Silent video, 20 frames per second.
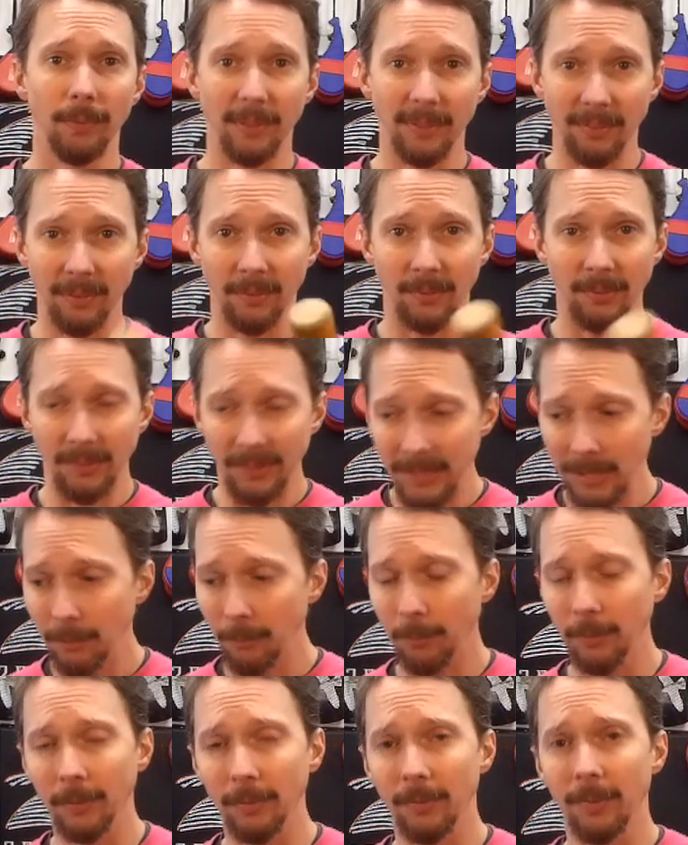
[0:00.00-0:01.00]
It's a
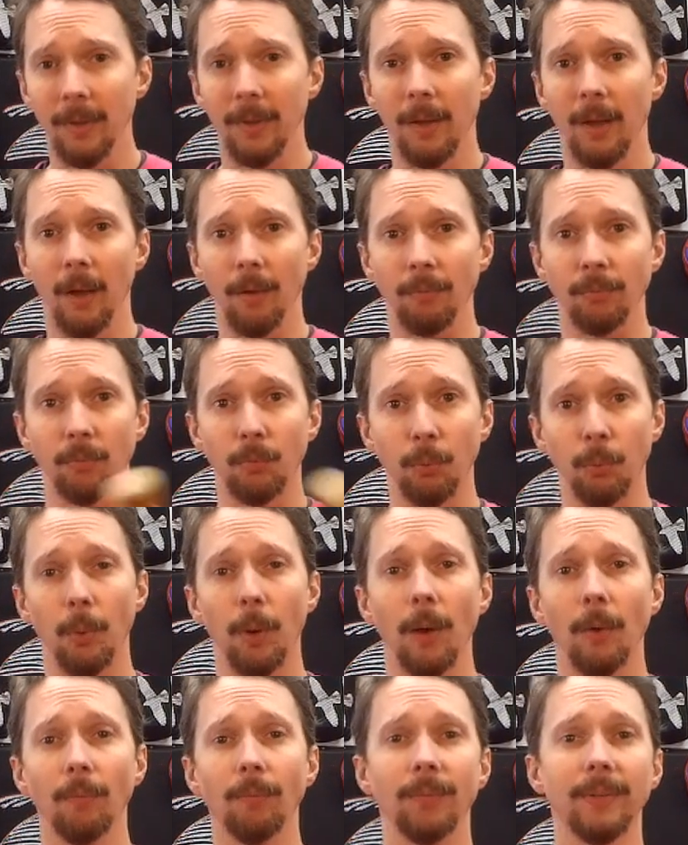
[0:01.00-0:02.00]
sequence of
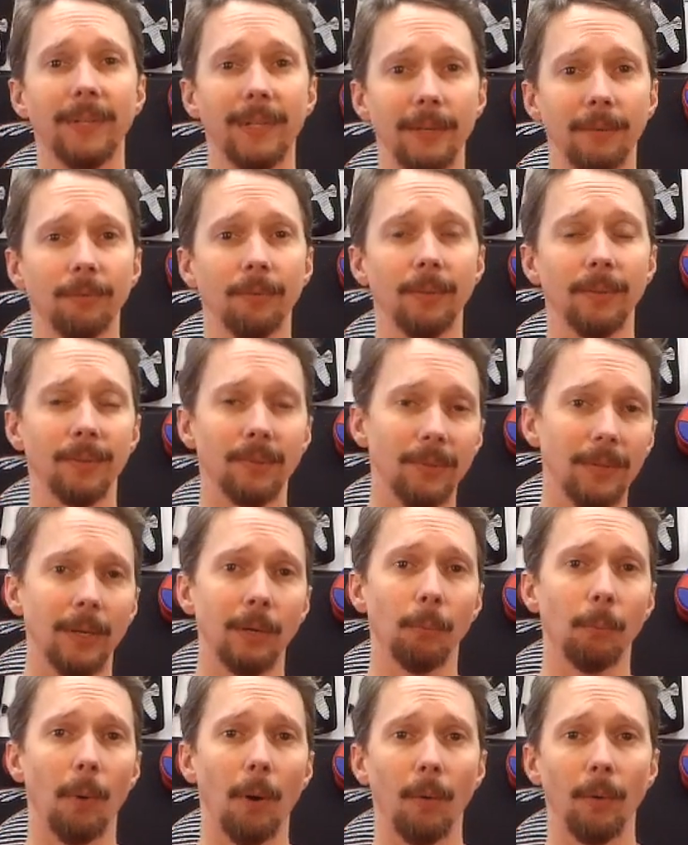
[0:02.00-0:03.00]
12 different
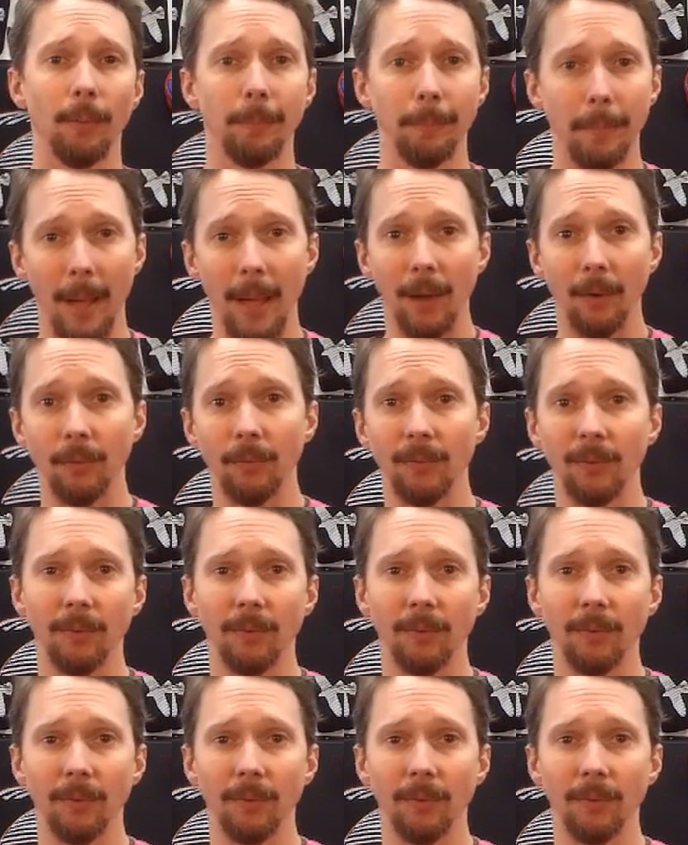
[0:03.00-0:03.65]
sinawali patterns.